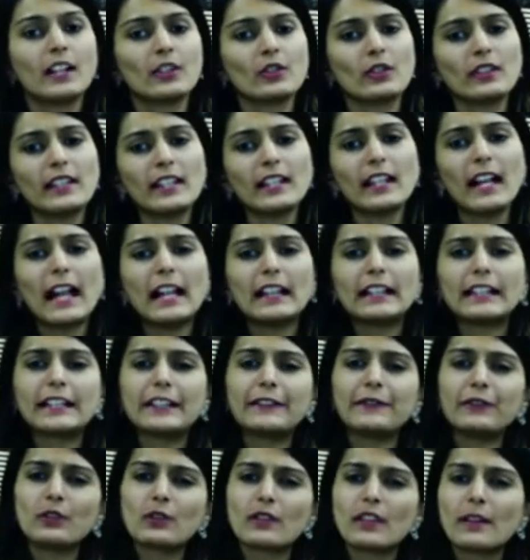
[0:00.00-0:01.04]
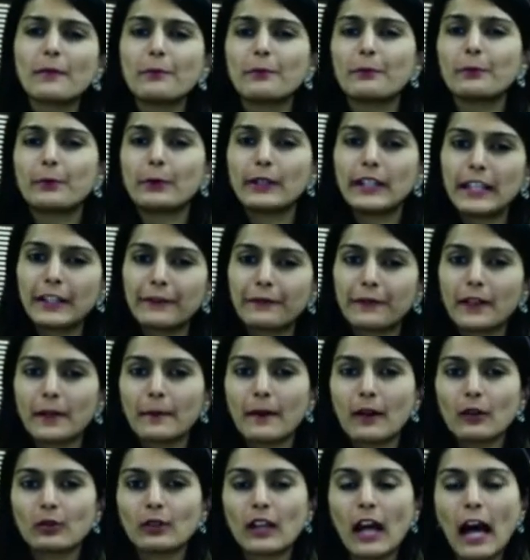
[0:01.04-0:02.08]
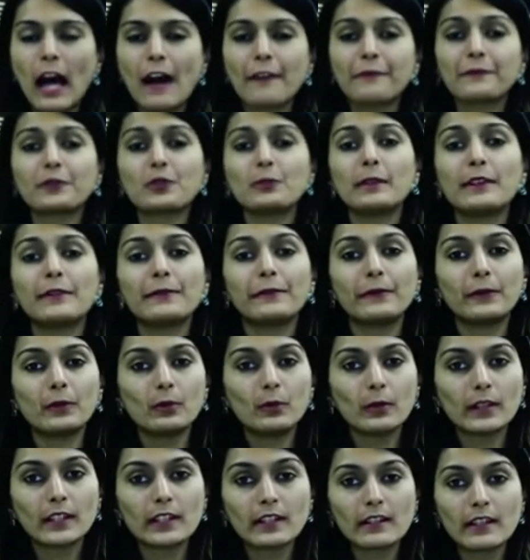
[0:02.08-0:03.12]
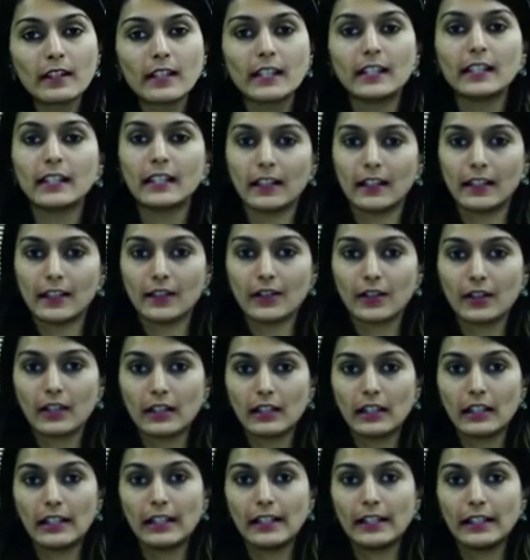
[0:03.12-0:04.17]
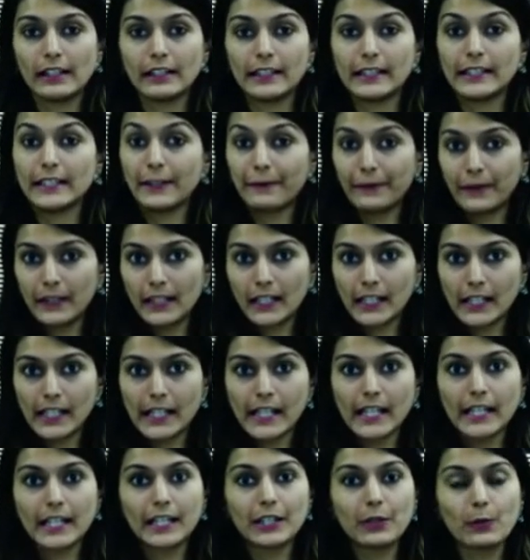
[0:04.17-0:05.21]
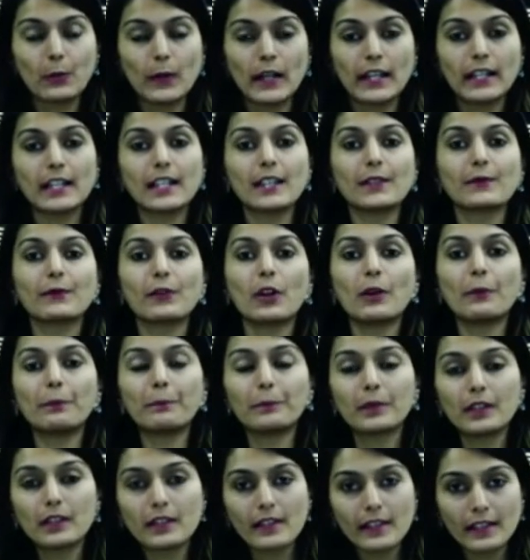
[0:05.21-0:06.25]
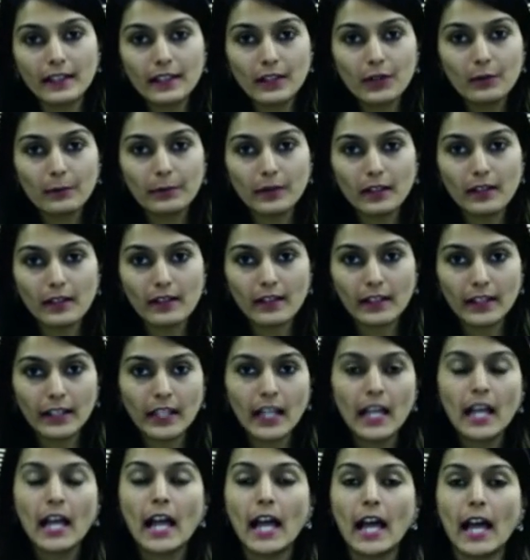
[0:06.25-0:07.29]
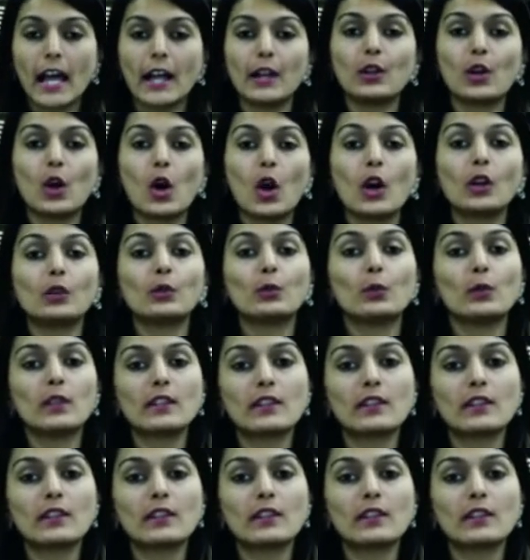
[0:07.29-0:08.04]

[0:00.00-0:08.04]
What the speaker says: Today, I'll give you some brief about how to be fluent in English. Definitely, it varies from person to person and on